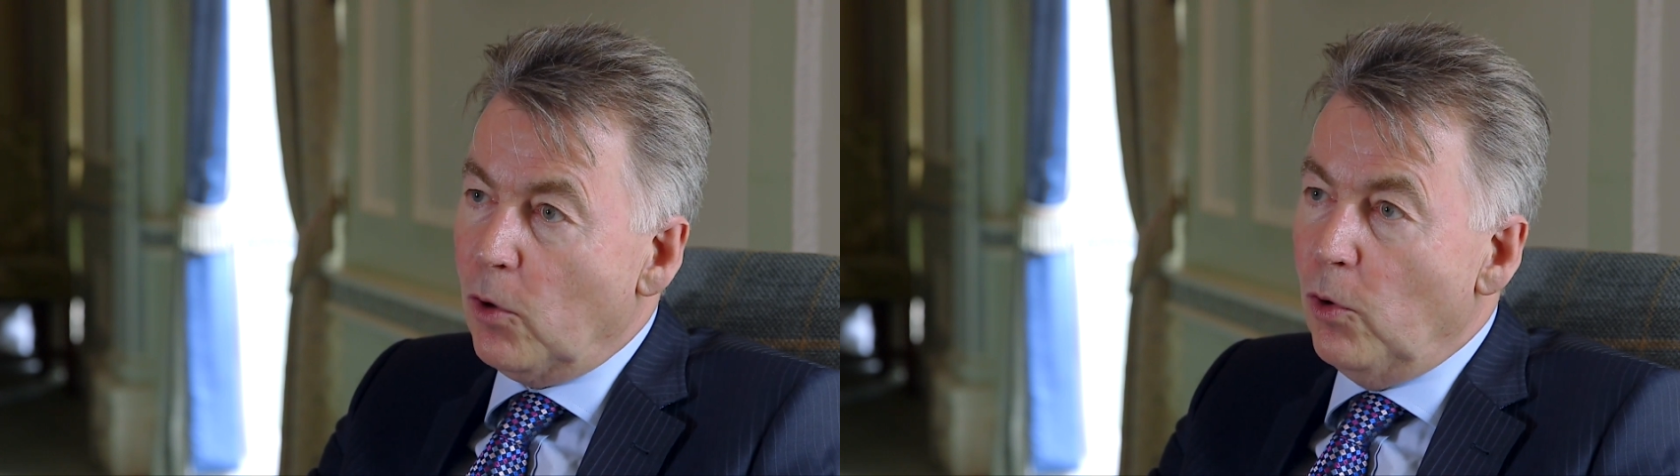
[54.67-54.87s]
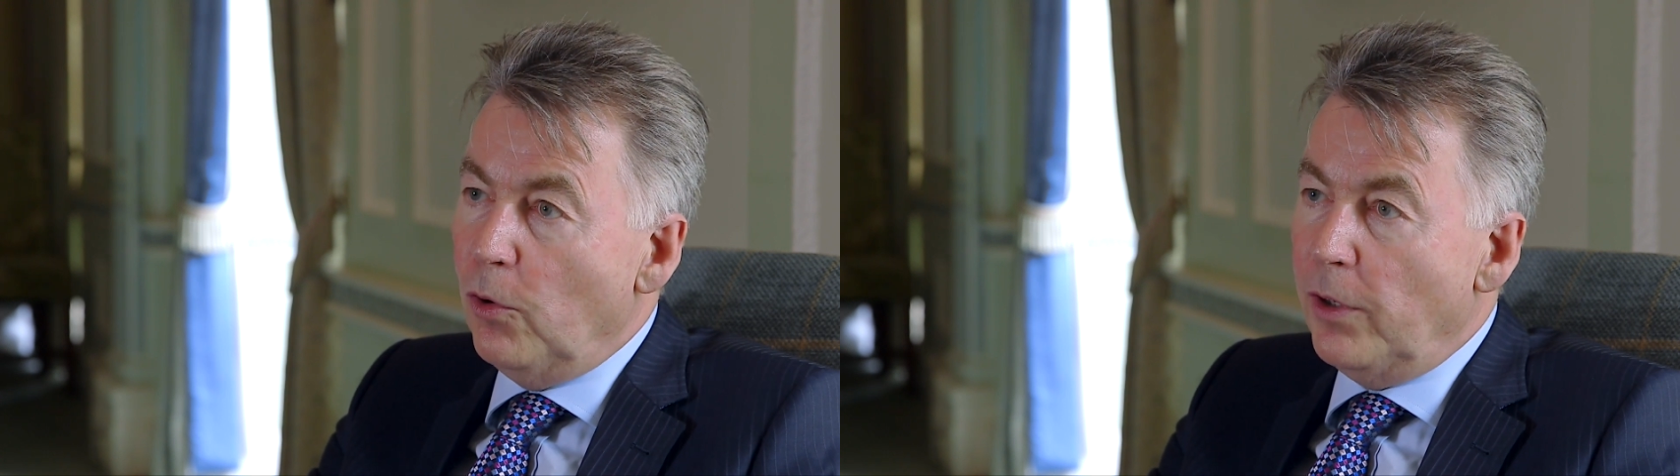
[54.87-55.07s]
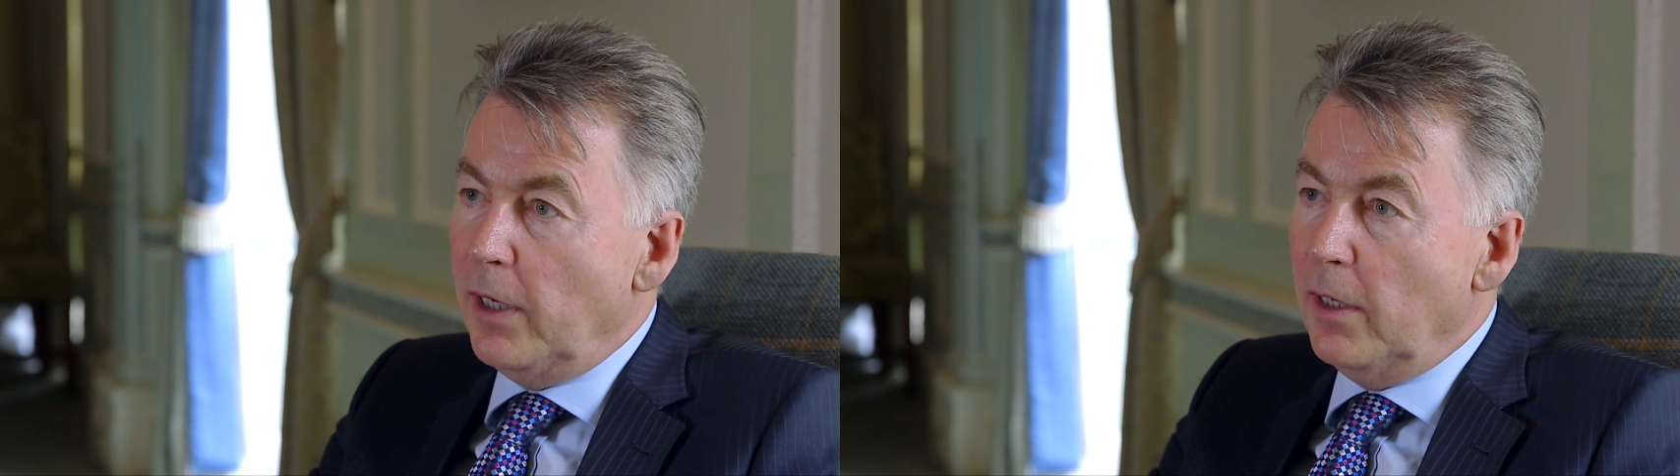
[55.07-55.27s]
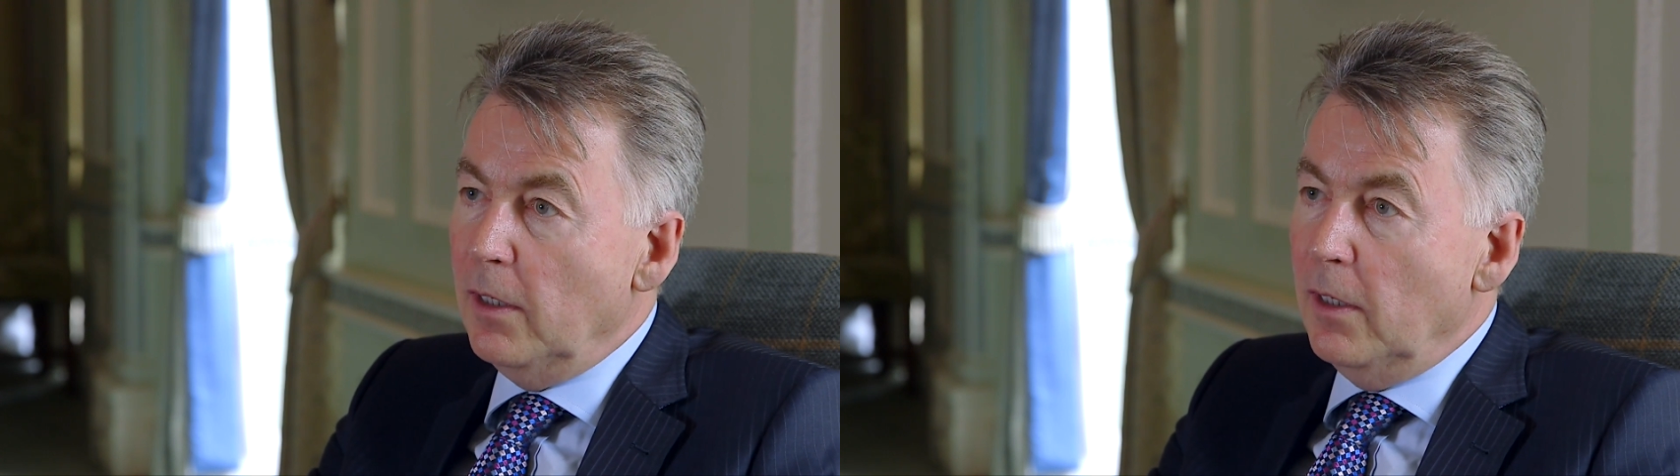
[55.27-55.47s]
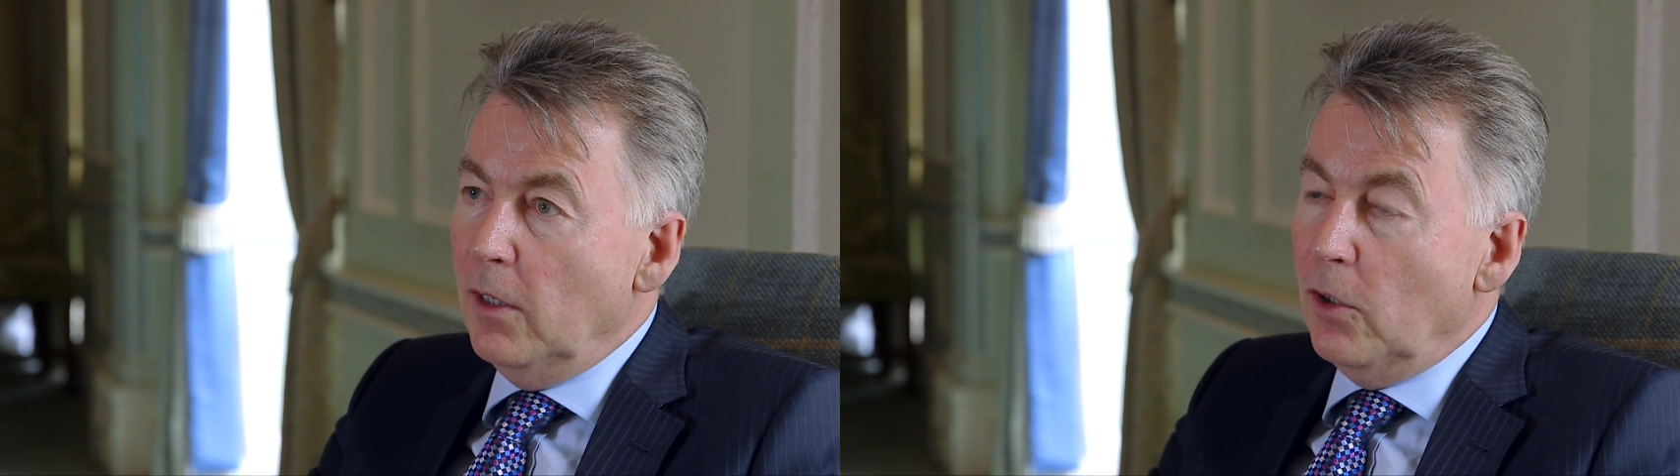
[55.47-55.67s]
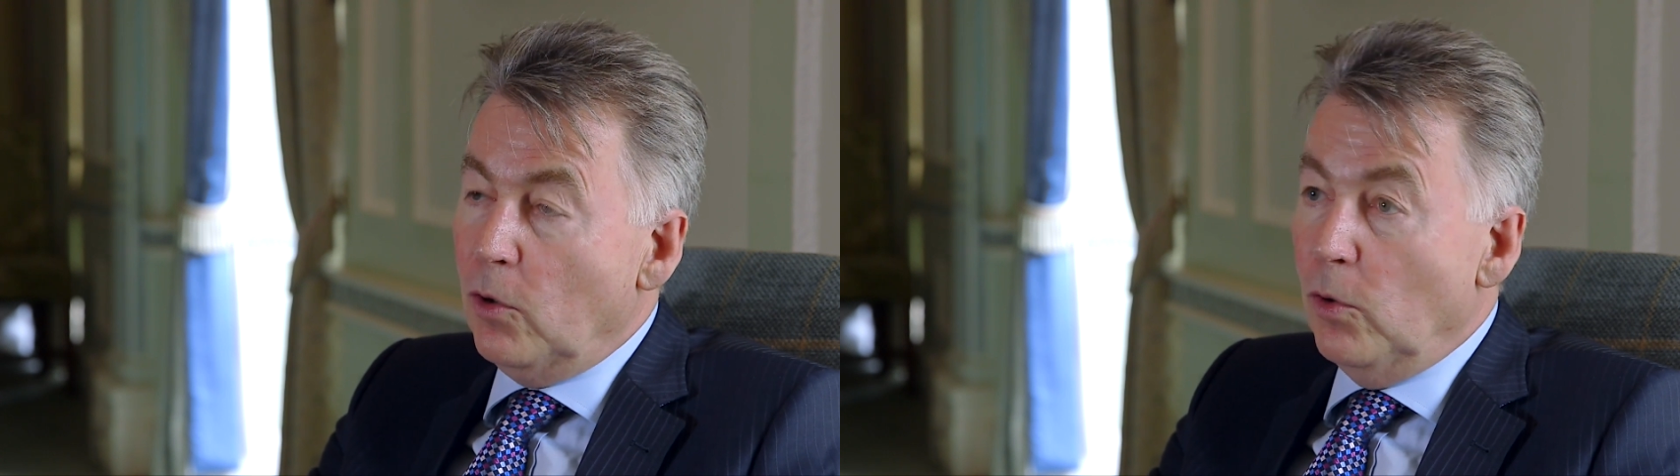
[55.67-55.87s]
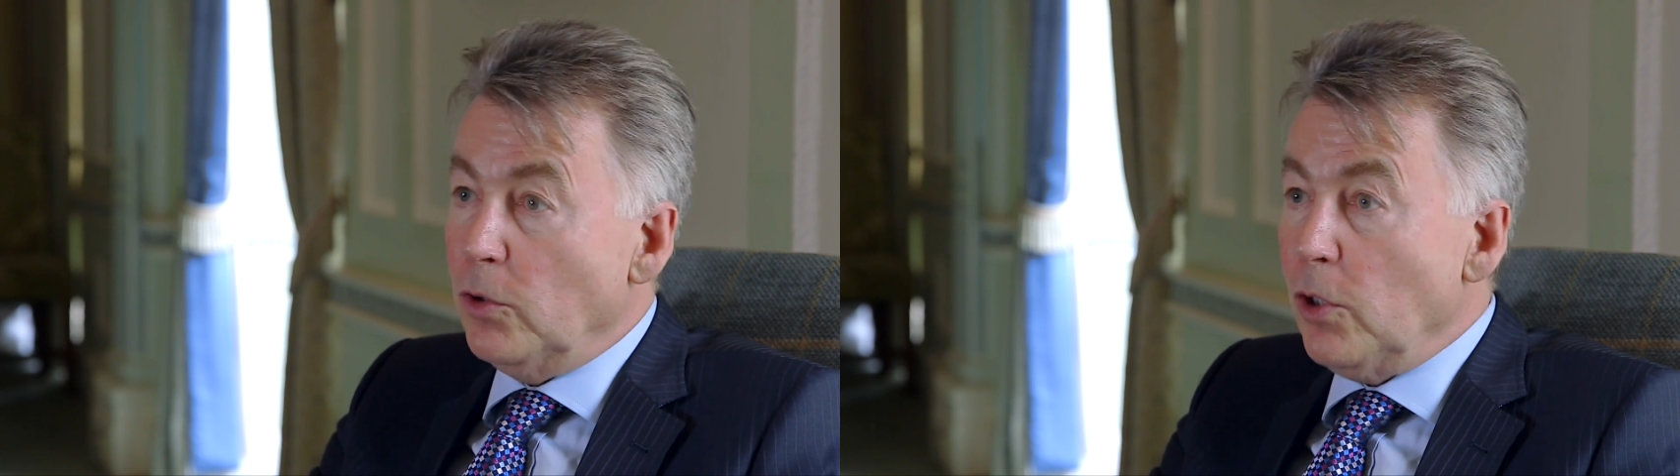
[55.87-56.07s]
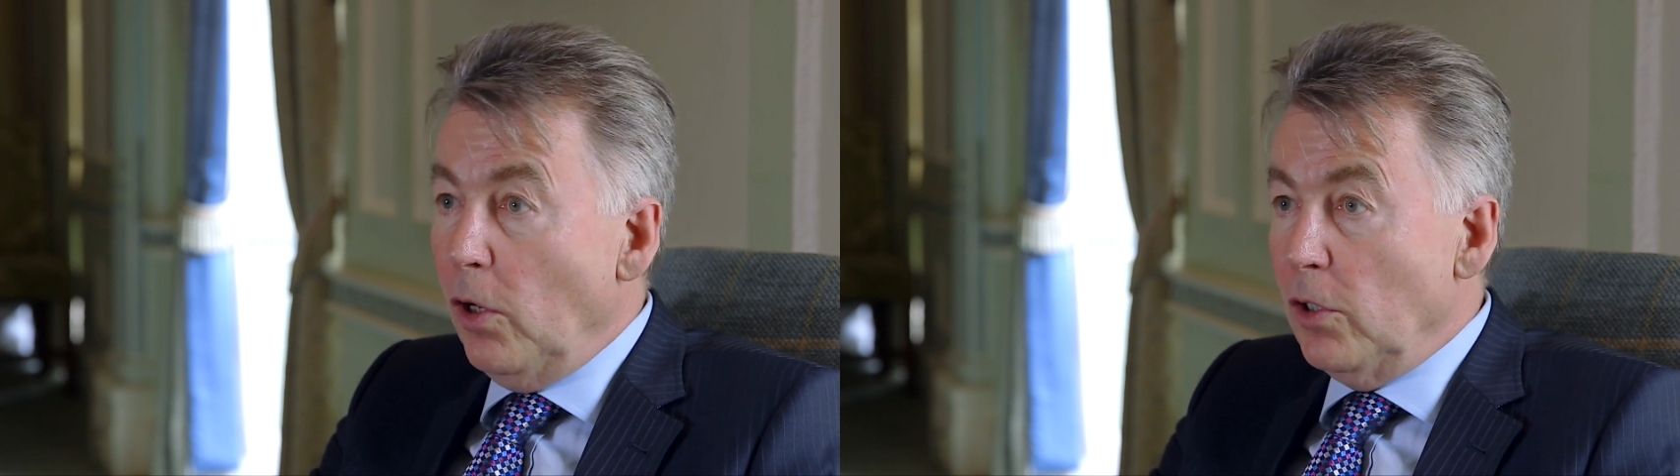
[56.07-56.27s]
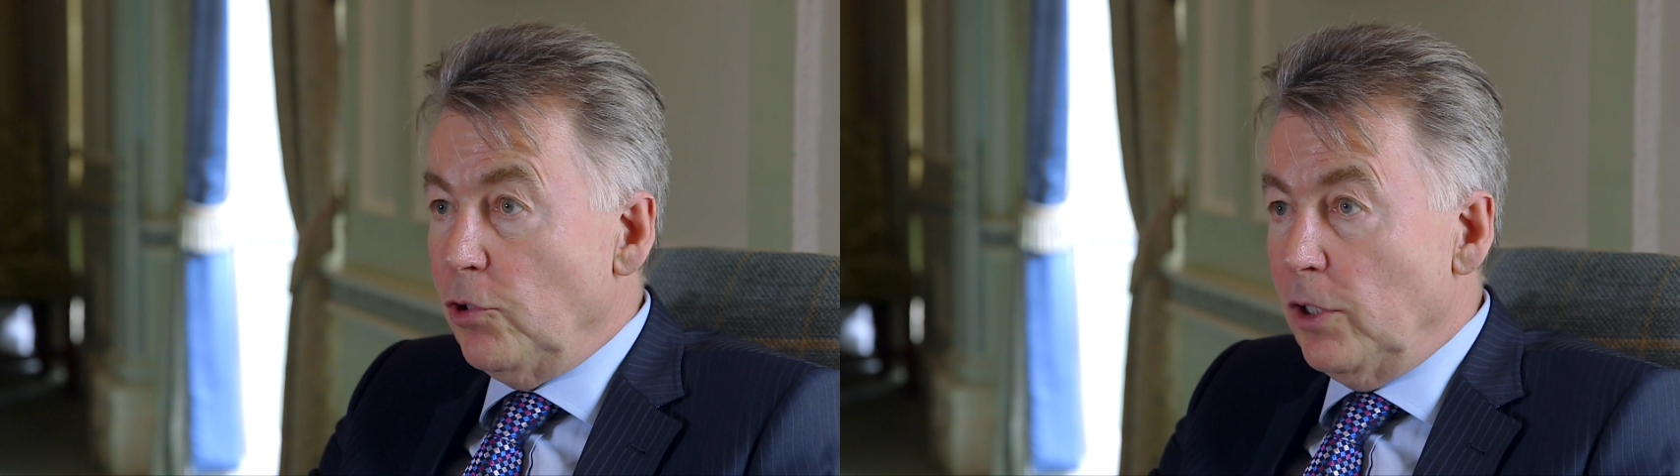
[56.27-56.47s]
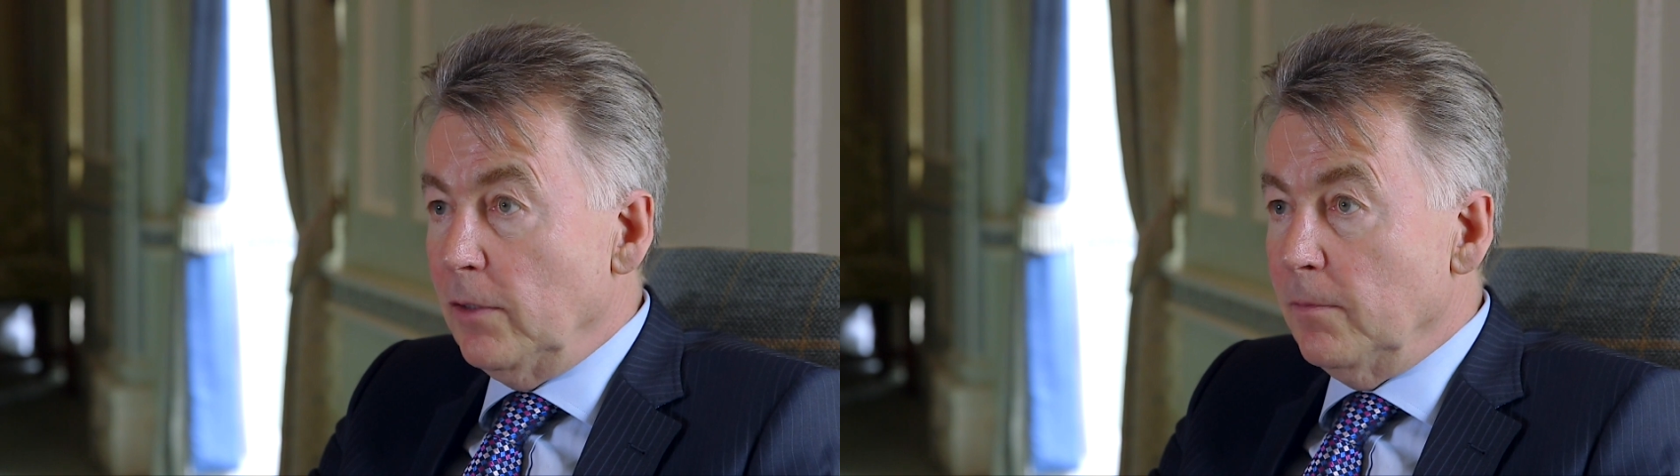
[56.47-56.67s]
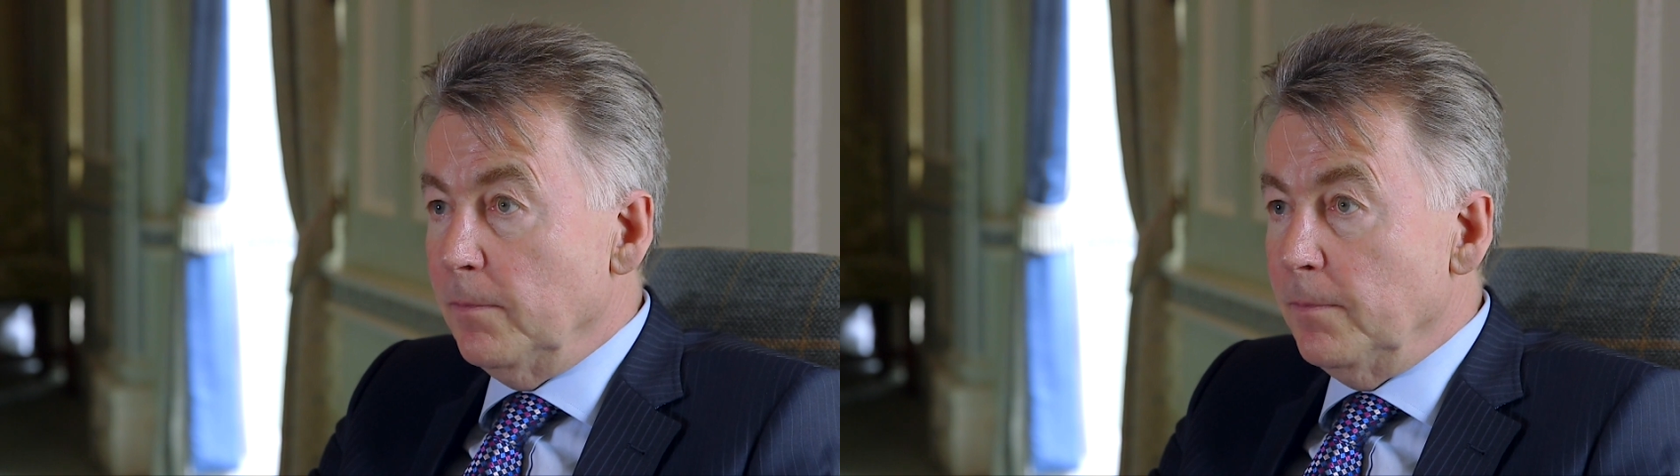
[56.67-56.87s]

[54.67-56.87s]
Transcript: cornea called collagen.